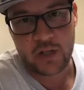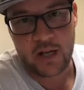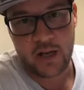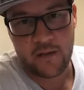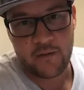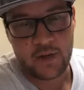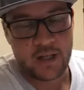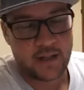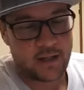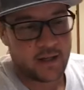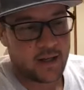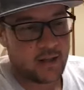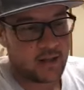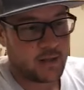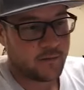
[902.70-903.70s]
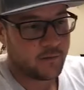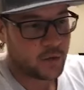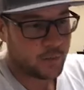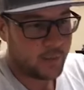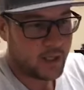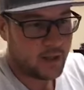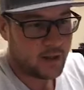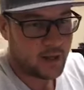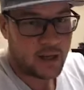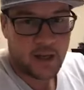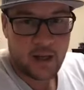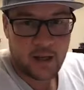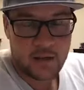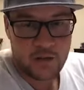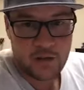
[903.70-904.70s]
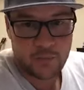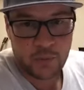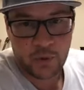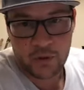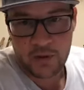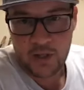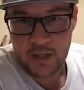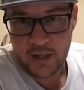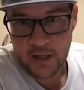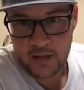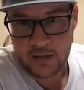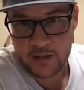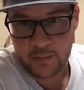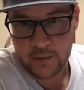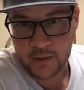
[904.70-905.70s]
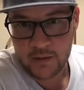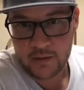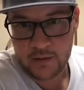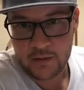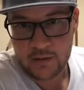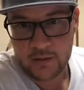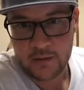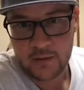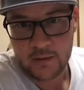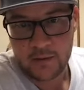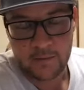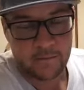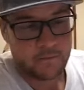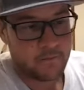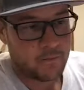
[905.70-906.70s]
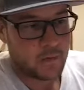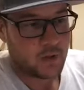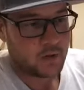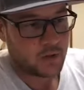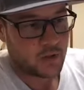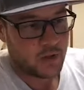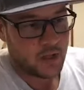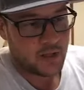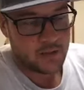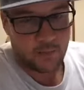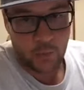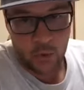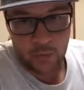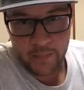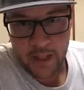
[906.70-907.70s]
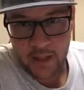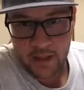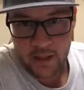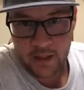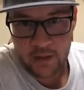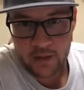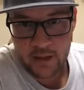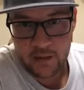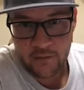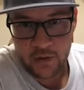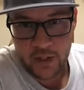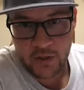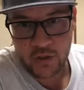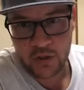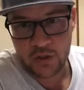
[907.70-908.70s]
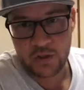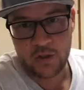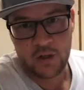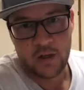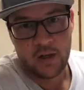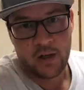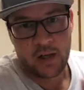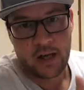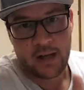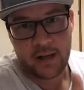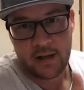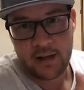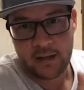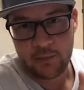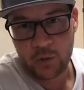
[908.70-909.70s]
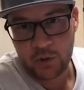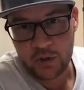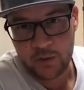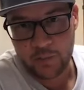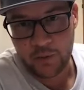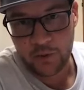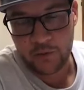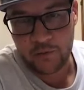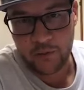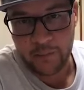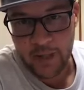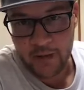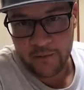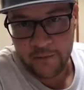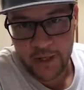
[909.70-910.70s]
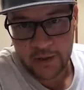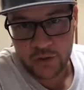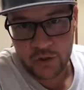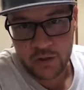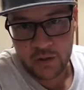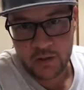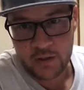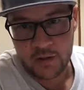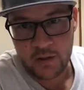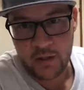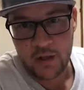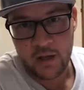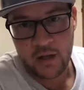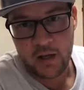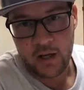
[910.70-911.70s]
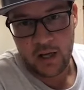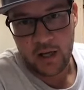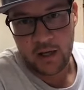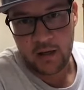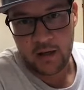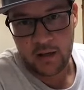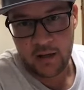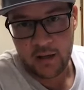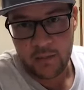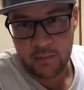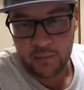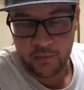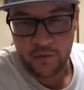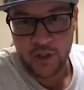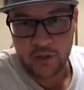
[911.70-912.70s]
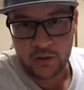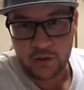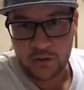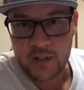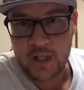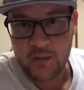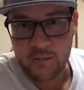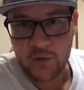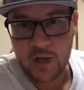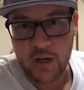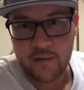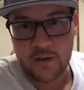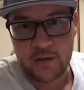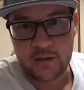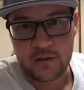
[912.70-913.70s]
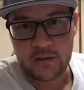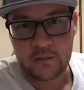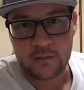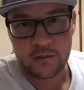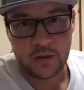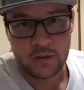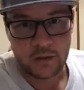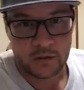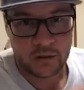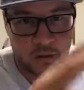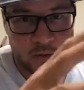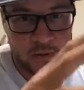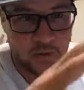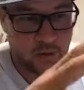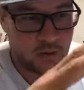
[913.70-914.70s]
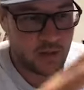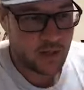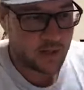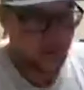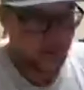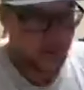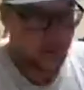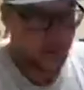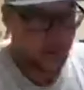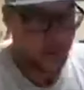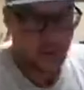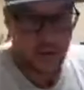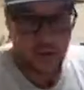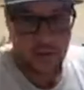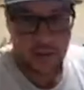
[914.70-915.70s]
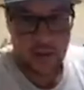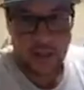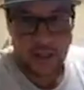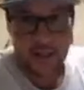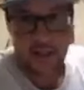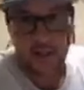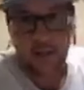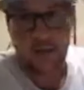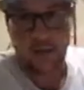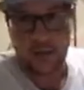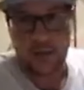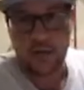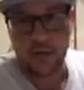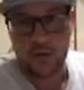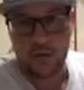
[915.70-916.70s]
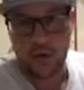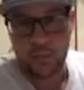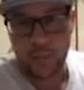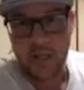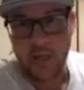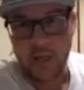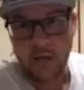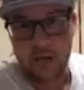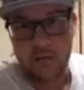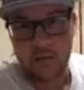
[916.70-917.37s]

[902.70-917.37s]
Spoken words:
have an incentive to be there and support their customers. So there's more media coverage, and there's more support from manufacturers and professional team drivers. So all the attention is on the Euro B